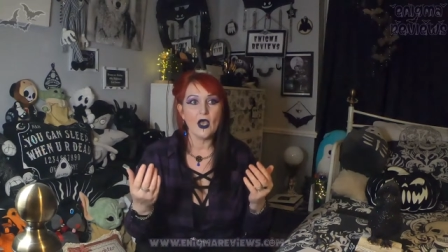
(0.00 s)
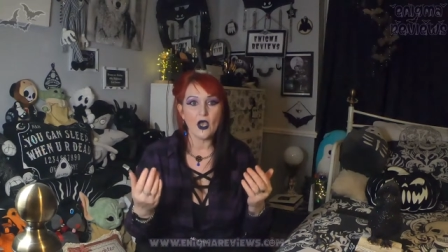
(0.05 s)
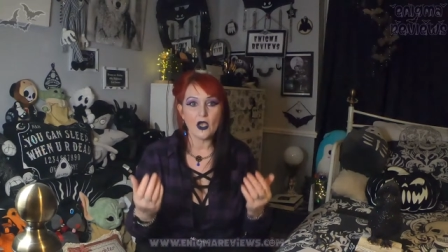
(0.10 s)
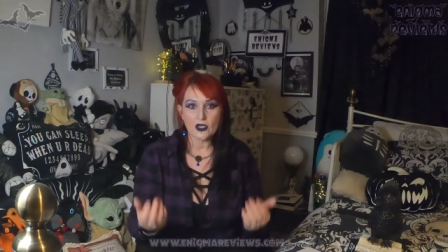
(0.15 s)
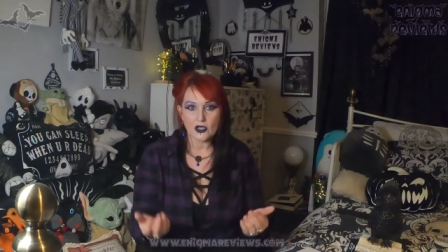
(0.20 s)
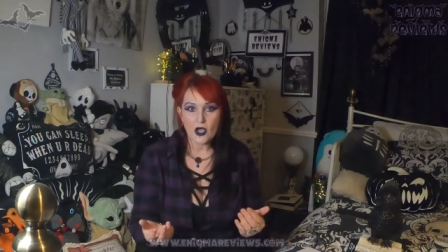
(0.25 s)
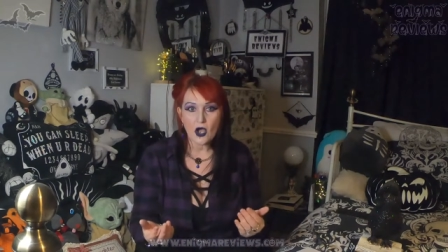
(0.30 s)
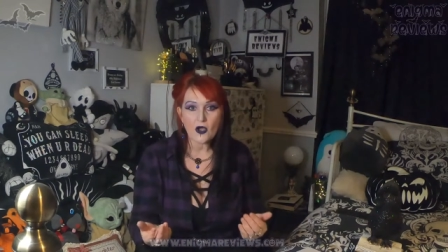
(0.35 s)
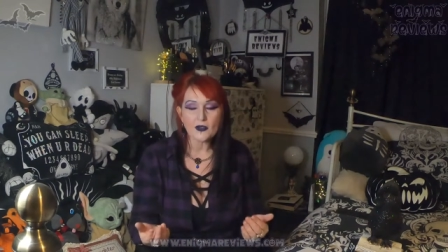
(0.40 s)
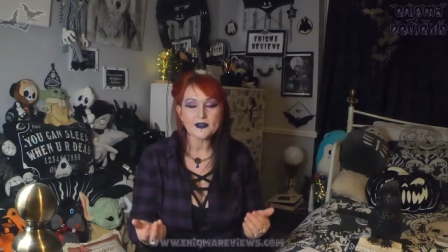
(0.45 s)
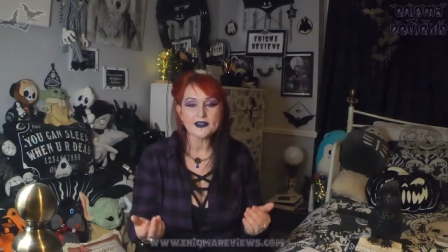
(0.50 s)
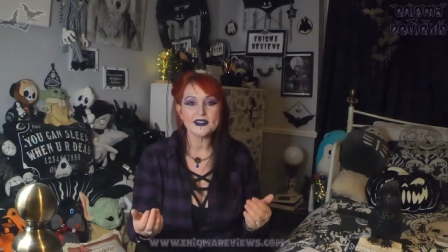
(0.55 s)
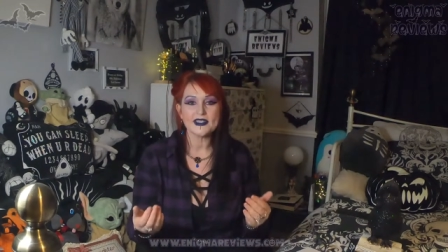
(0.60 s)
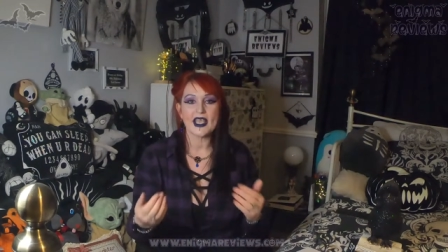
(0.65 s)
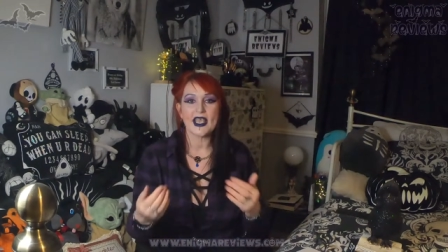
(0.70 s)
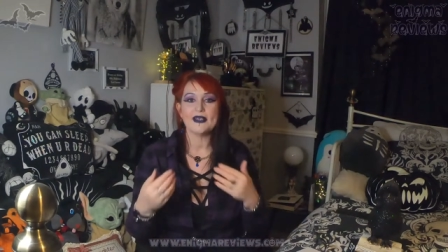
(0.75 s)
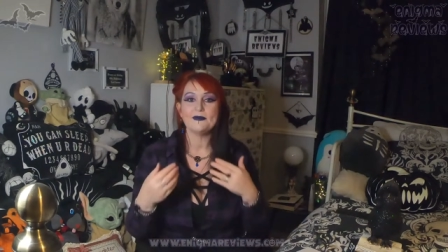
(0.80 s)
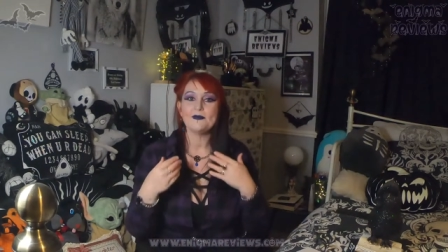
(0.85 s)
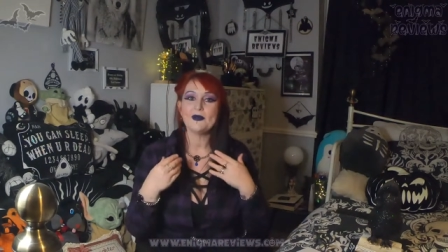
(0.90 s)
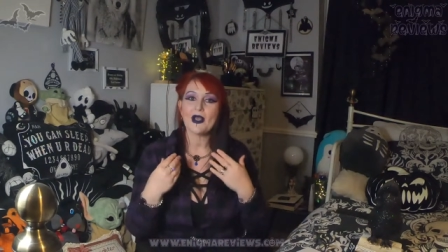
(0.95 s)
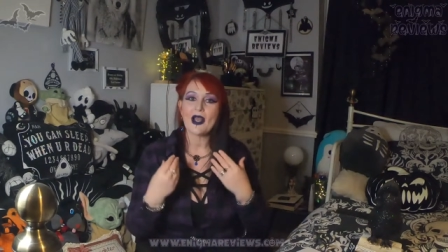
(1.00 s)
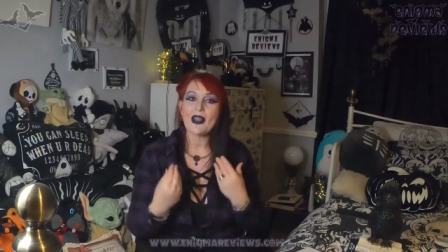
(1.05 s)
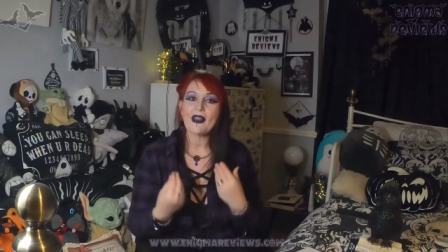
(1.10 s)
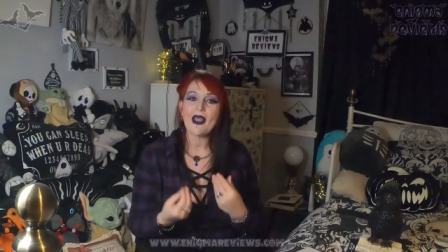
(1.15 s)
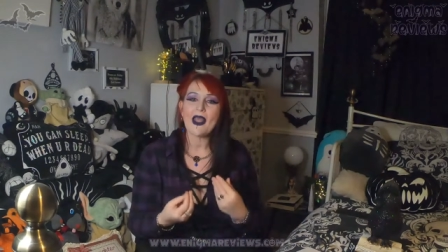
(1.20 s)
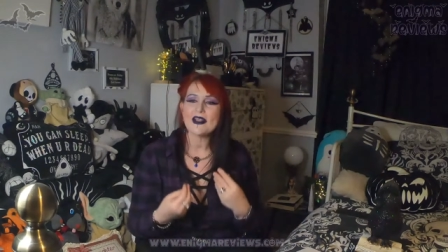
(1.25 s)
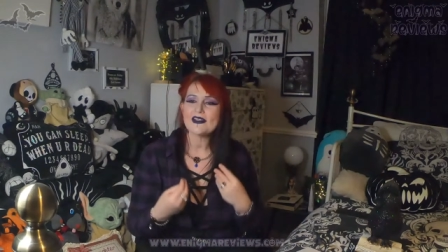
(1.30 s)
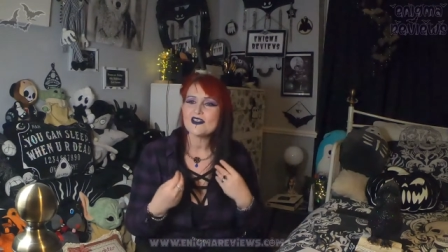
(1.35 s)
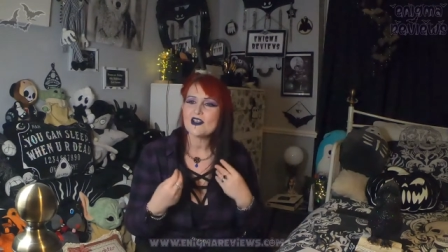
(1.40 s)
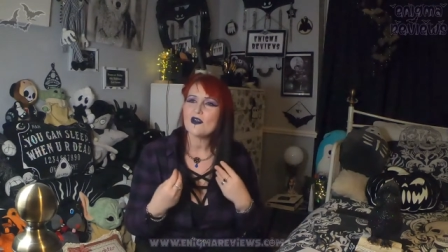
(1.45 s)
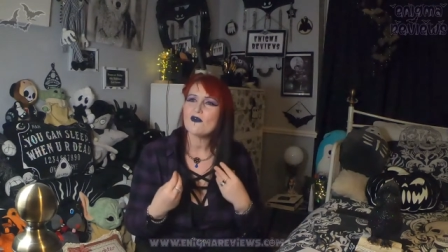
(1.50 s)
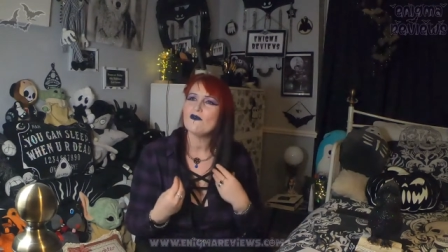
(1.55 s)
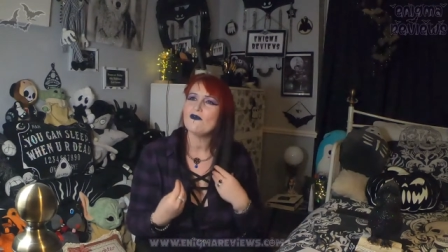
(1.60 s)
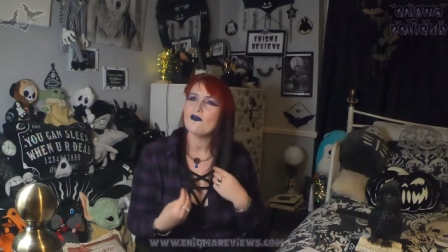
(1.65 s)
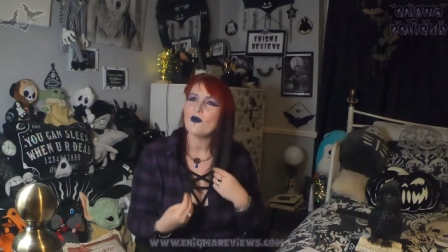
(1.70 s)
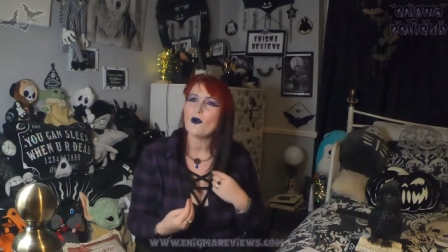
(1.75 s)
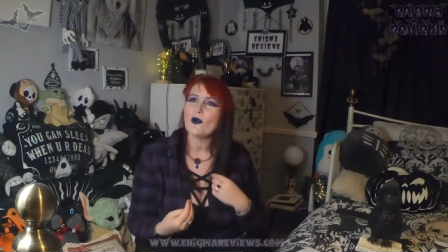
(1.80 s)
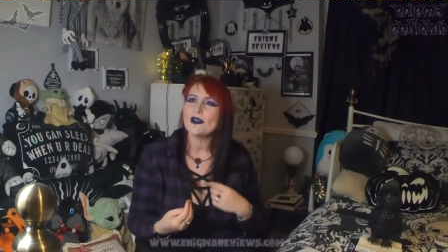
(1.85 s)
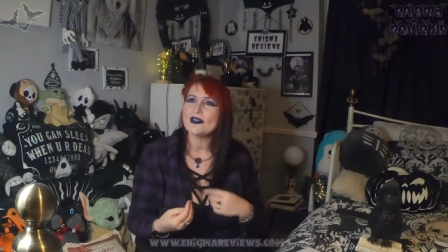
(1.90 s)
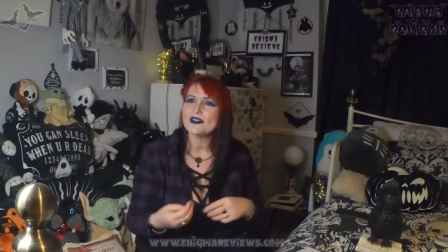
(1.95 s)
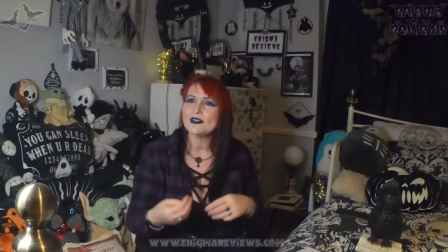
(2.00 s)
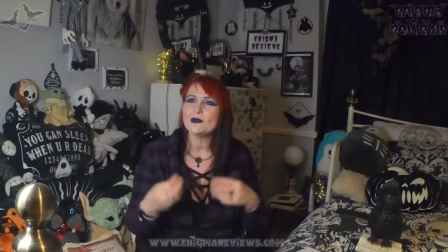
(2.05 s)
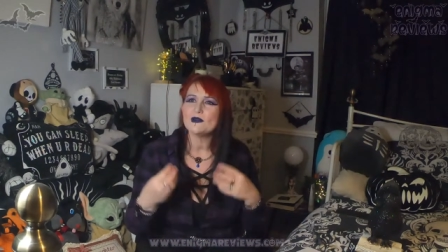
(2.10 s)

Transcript: her content, but I liked her voice.